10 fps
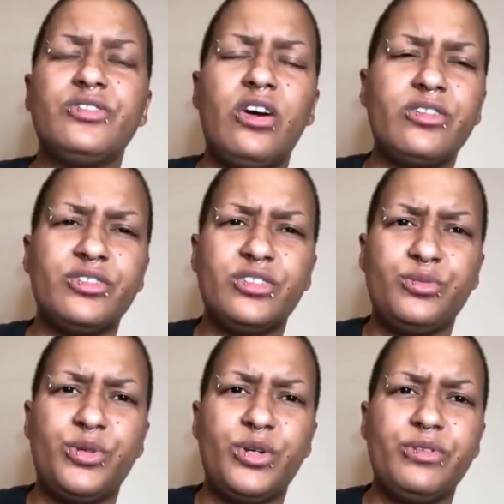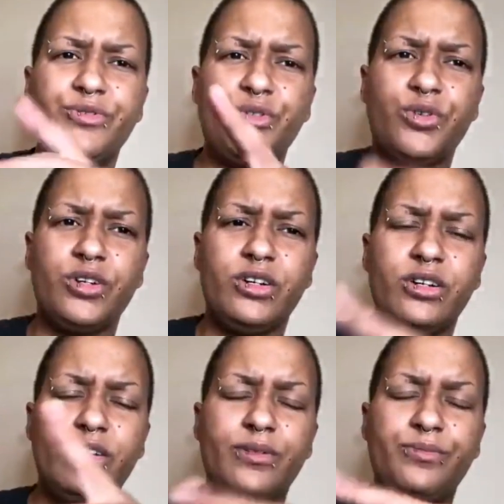doctor's appointment
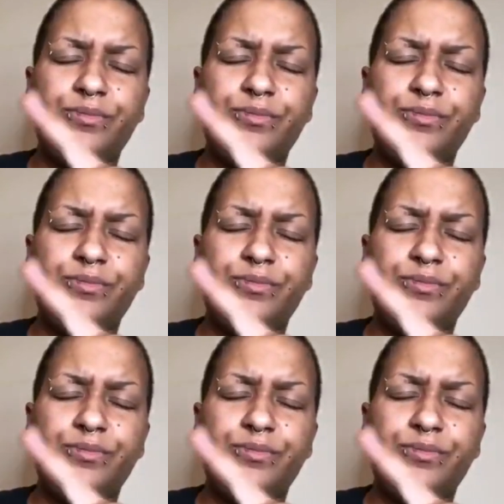for